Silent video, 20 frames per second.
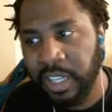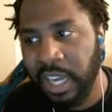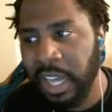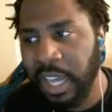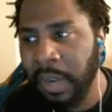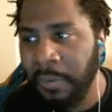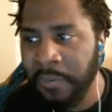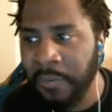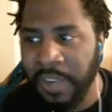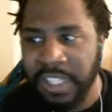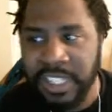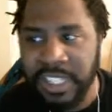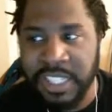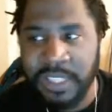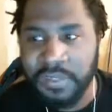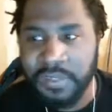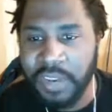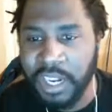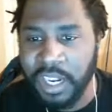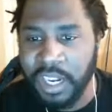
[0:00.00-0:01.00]
I don't fight
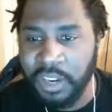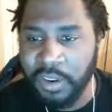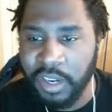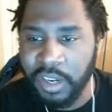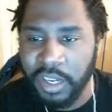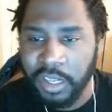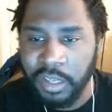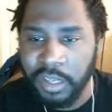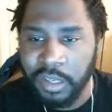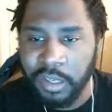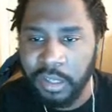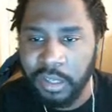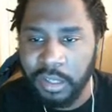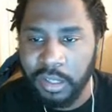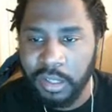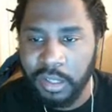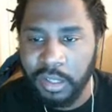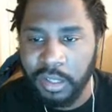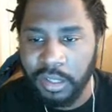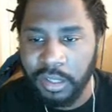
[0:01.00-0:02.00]
Giovanni, right?
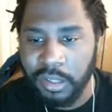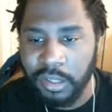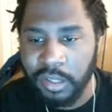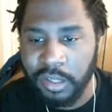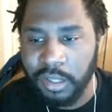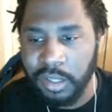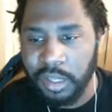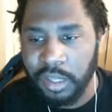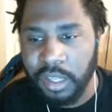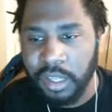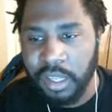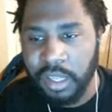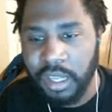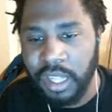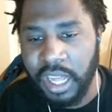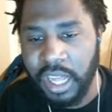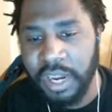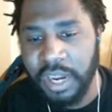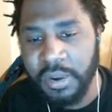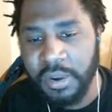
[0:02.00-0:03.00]

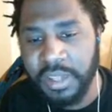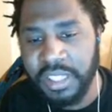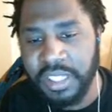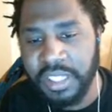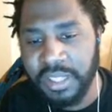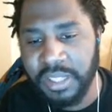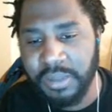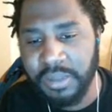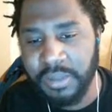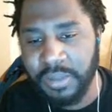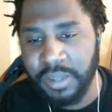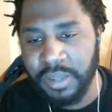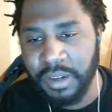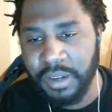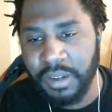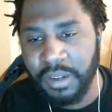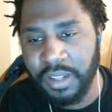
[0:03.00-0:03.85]
Like I know he showed. No.